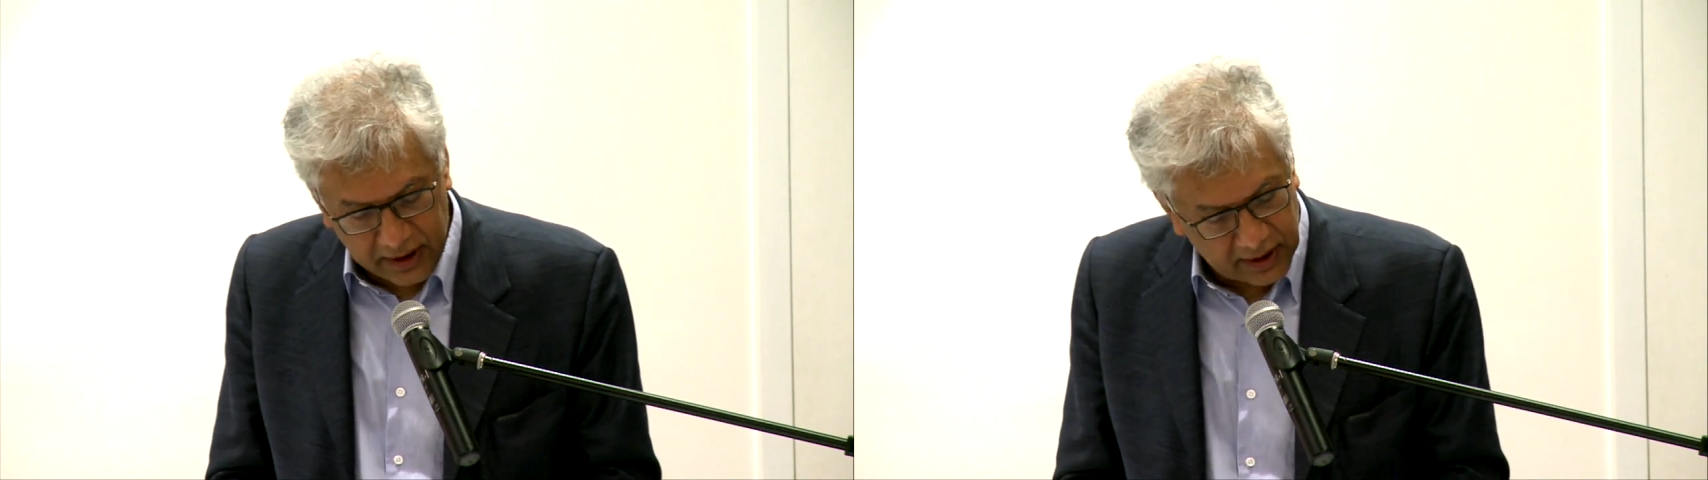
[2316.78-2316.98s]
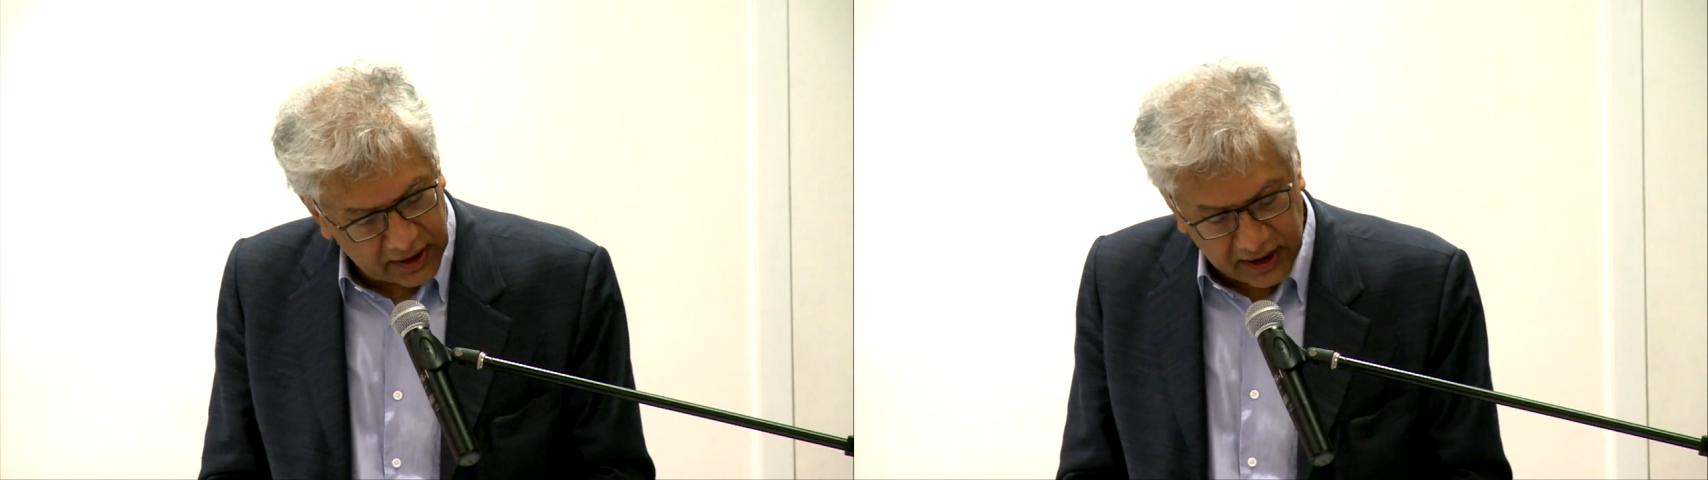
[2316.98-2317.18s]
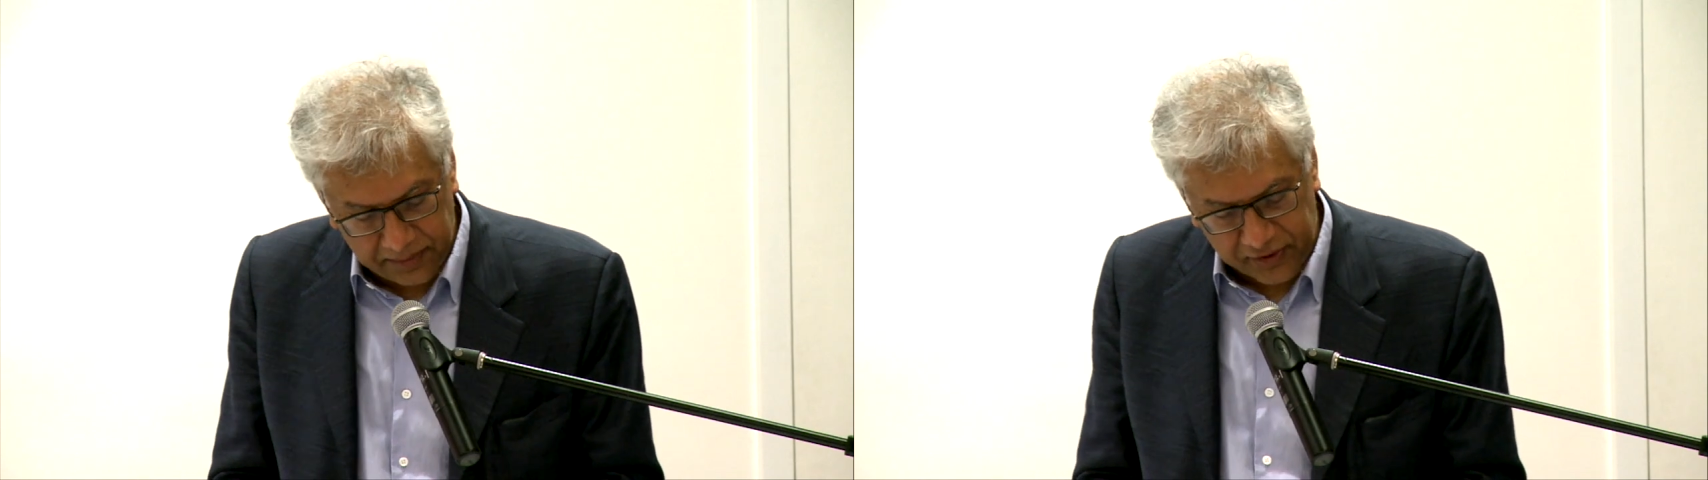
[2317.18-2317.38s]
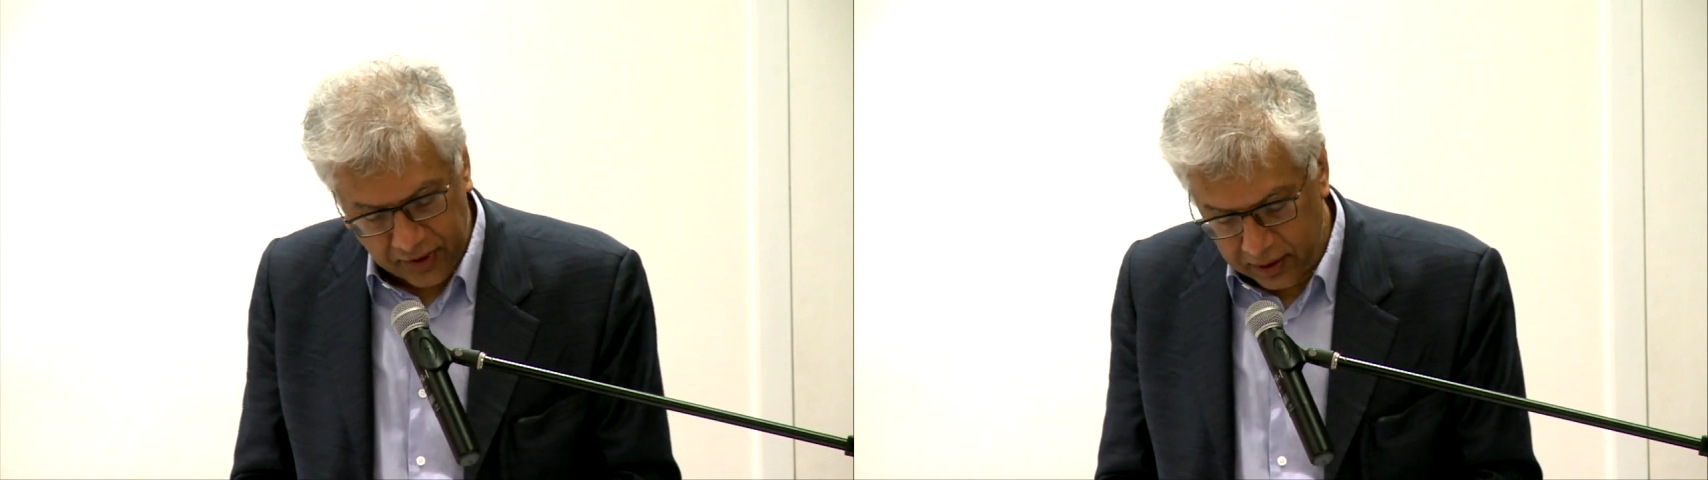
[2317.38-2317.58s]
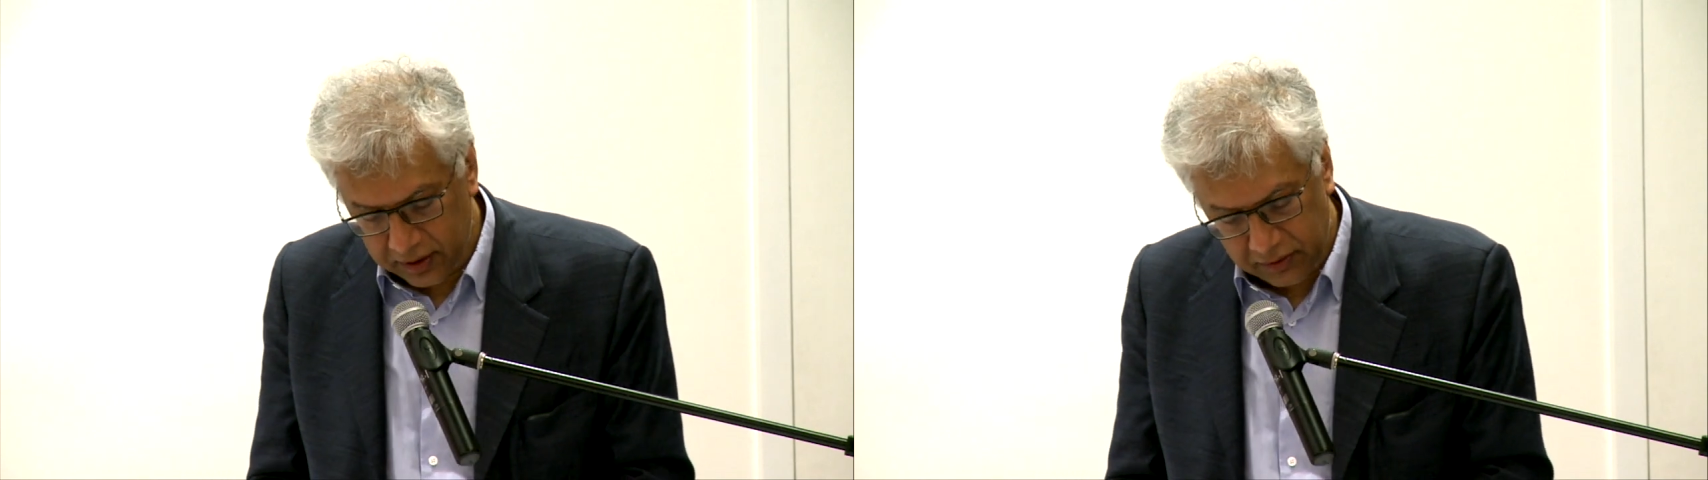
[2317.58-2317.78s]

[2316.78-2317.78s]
and keeps on